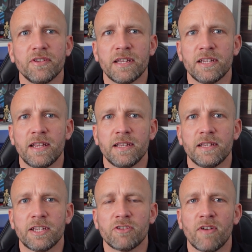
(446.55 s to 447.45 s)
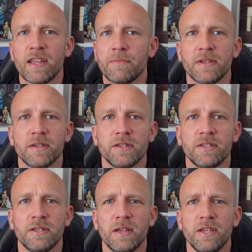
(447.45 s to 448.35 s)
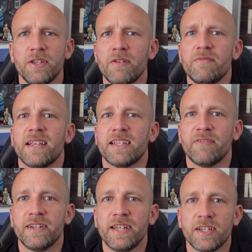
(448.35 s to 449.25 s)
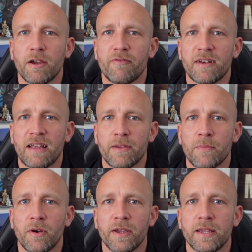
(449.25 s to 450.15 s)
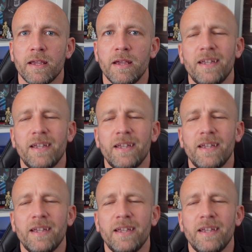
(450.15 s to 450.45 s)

It's great because you don't necessarily need to go for a Lavalier mic.